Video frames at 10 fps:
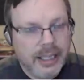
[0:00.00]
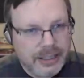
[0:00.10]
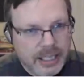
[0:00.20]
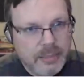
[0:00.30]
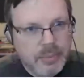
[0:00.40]

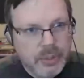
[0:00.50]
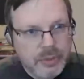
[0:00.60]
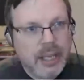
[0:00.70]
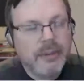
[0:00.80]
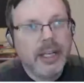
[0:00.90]
I keep
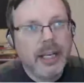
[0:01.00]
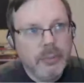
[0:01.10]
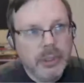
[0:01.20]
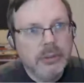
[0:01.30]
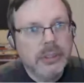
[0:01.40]
you safe, and
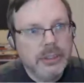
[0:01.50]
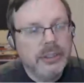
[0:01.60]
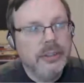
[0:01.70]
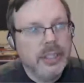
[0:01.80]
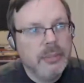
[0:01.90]
I will
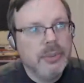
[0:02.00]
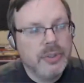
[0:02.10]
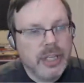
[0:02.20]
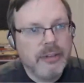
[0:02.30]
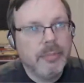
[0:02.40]
continue to keep
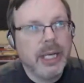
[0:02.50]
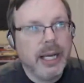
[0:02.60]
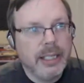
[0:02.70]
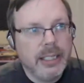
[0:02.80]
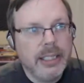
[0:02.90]
you safe, but
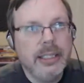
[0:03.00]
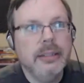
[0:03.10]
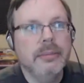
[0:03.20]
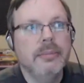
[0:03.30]
I need